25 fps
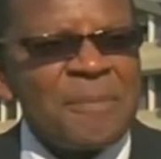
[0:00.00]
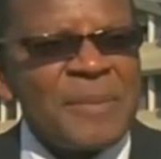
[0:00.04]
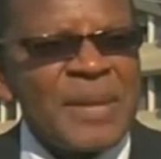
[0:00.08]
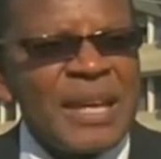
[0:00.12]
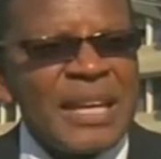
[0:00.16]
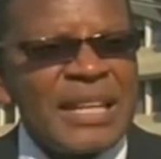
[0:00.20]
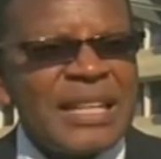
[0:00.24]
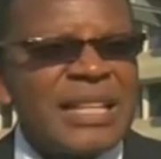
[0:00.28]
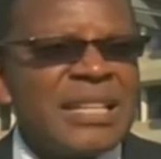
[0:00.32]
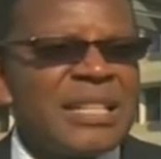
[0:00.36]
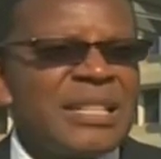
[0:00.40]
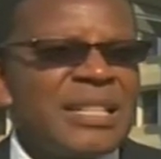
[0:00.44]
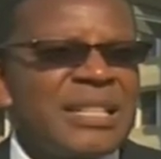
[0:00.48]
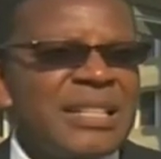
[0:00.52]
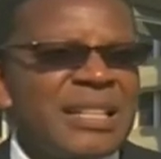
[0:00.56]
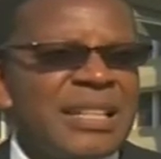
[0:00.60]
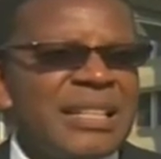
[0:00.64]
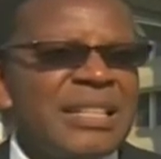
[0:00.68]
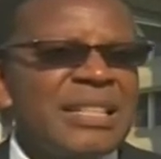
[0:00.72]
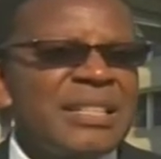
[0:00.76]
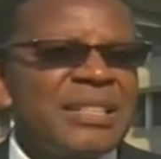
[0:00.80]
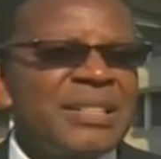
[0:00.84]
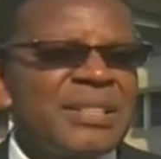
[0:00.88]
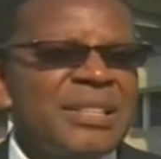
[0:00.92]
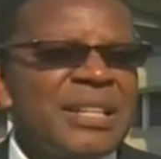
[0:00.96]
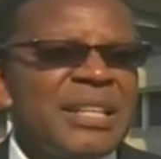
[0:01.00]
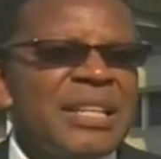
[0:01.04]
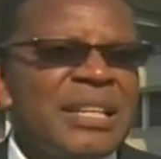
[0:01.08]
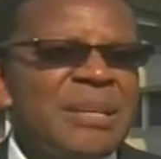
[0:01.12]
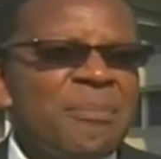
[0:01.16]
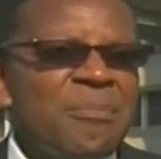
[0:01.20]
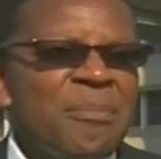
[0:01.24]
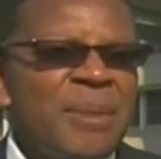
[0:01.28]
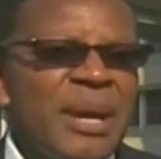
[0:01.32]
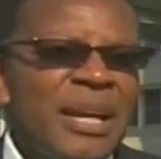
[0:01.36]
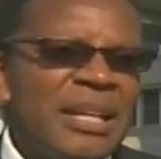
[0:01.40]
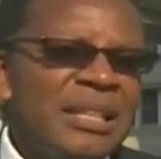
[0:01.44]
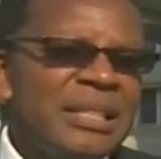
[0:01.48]
It is really
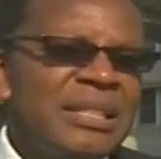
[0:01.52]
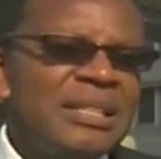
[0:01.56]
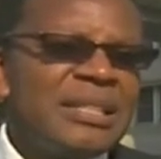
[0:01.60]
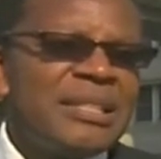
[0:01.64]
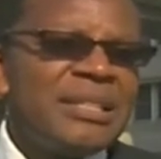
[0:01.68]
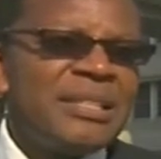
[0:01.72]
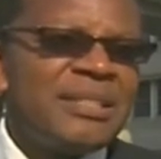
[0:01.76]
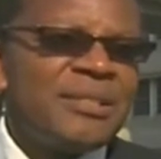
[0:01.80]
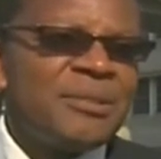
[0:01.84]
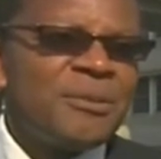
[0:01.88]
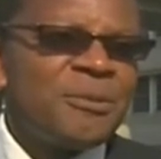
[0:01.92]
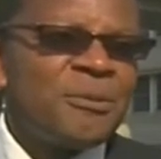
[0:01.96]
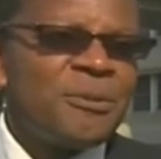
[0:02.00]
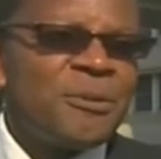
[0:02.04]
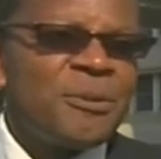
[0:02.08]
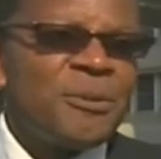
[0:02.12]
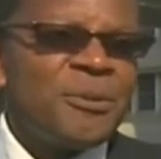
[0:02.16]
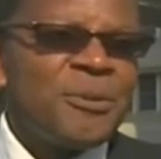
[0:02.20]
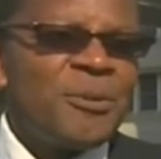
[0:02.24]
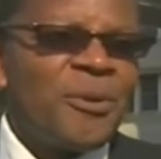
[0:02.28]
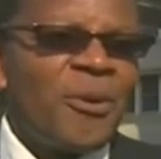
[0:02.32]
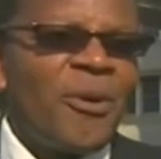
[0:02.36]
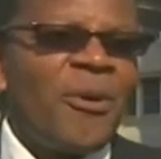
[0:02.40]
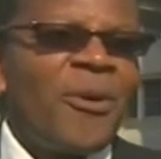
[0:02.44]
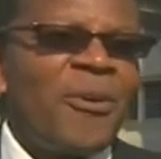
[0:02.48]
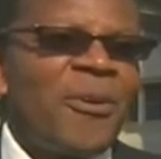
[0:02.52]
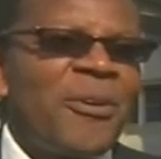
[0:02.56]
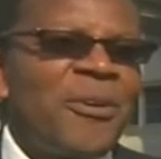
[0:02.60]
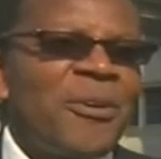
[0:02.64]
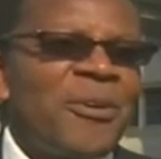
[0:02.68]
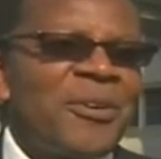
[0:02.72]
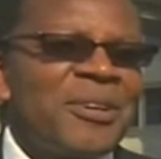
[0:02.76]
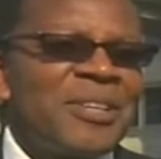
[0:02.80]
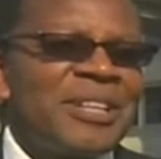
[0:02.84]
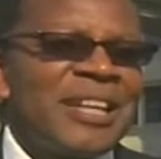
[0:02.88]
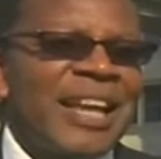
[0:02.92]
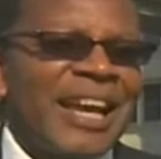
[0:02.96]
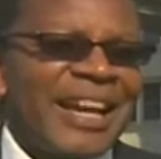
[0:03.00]
meant to,
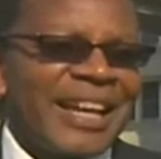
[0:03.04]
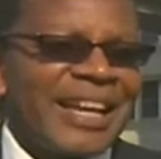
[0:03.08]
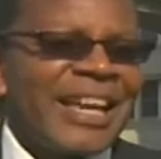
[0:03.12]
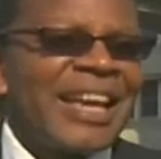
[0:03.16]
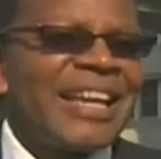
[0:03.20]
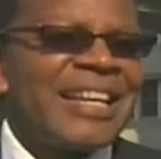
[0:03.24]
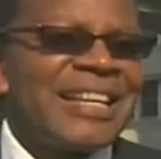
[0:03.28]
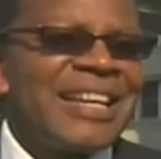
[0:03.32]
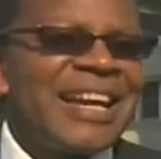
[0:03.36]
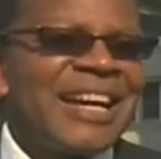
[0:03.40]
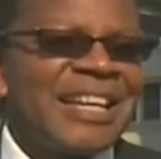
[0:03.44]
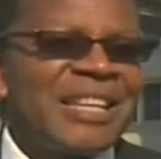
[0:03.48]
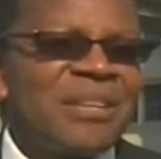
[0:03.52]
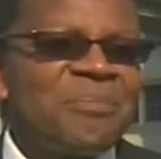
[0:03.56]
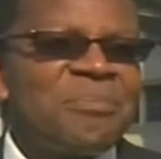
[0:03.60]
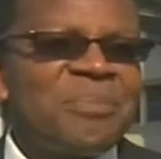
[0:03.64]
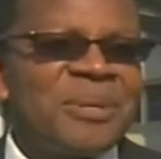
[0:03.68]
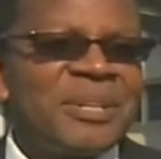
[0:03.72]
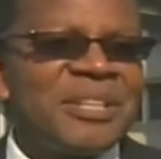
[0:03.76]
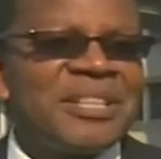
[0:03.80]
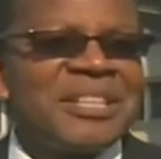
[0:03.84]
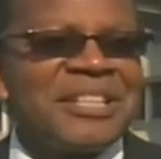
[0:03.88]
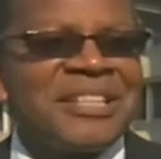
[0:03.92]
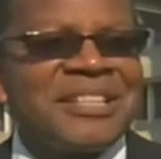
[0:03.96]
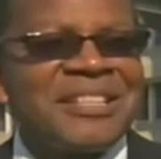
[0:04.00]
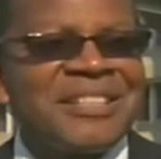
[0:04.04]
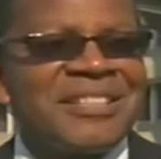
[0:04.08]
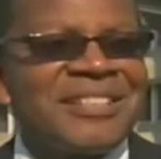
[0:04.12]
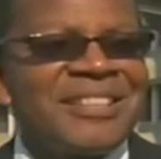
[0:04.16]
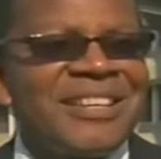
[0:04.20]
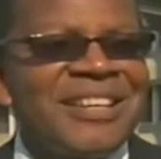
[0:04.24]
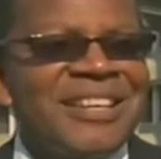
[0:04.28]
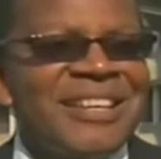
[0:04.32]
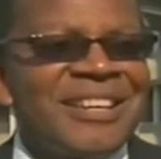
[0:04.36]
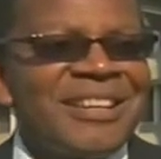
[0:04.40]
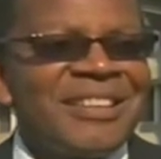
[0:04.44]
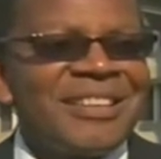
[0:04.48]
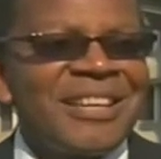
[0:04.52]
or like any other building
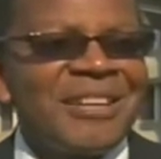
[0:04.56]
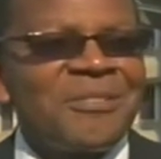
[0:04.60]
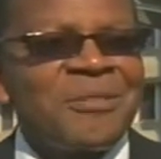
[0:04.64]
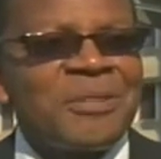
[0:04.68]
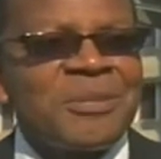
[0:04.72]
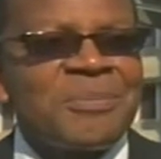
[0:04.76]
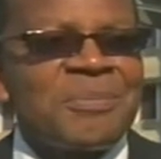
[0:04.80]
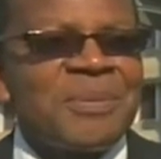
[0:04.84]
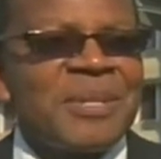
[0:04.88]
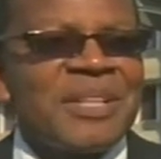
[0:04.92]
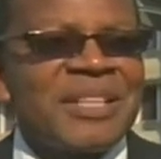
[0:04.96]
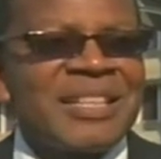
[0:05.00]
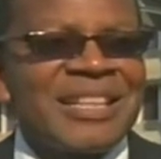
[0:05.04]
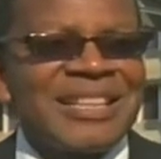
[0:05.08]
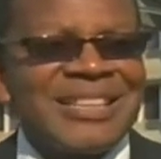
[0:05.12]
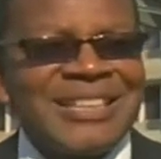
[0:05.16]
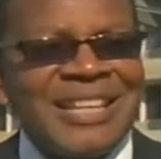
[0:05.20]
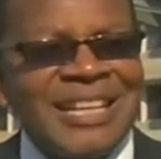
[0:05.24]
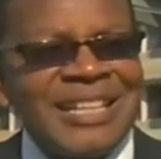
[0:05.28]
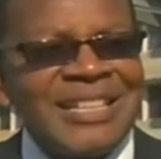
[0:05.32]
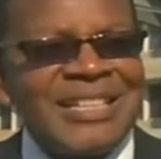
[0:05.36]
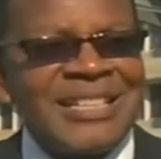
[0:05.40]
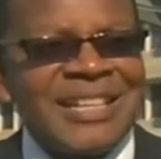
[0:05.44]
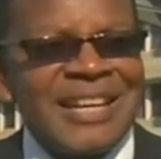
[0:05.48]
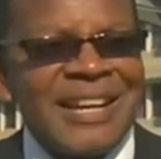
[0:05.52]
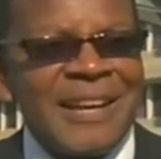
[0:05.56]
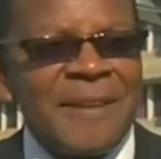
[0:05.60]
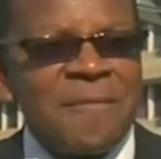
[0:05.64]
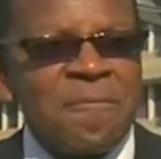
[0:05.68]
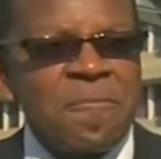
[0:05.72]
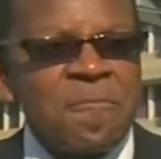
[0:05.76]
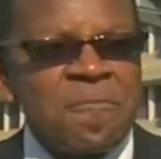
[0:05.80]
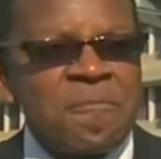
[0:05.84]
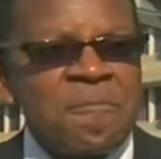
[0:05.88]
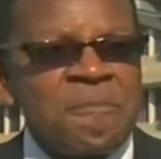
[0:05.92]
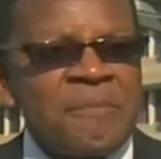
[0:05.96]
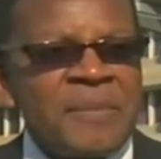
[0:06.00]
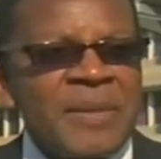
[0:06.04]
that was built at that time,
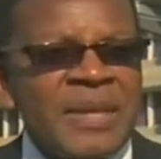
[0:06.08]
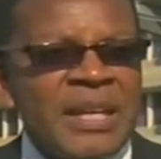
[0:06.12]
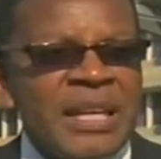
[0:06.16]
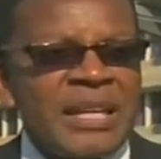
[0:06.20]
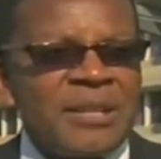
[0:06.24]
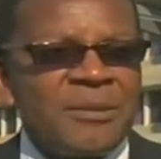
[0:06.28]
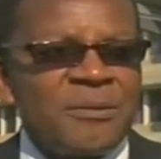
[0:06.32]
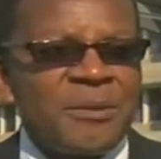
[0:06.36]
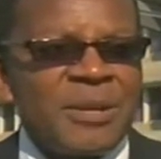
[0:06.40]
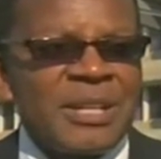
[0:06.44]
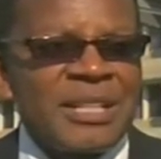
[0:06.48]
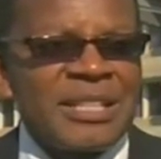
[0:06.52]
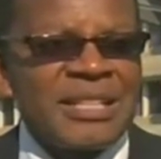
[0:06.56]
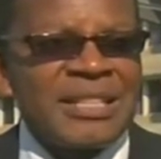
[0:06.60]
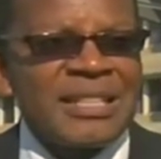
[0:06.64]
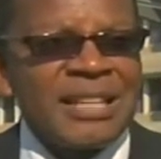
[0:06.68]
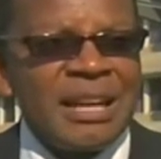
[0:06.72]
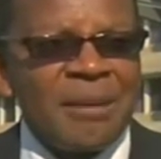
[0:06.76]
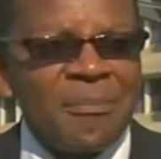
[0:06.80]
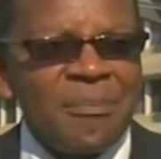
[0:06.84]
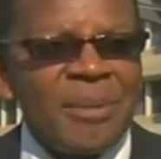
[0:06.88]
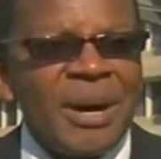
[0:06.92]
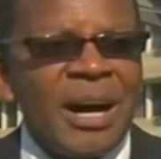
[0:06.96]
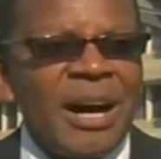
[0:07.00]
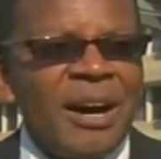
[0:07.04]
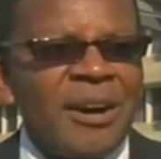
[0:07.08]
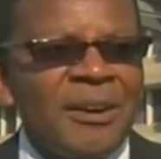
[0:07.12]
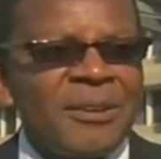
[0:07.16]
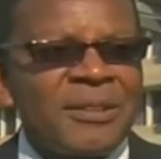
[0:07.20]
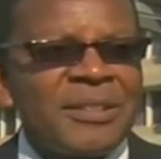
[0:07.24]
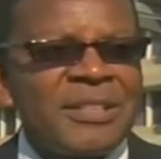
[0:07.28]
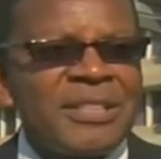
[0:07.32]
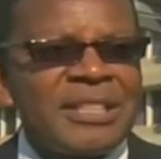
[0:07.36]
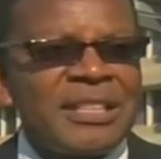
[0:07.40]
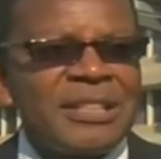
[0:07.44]
it was about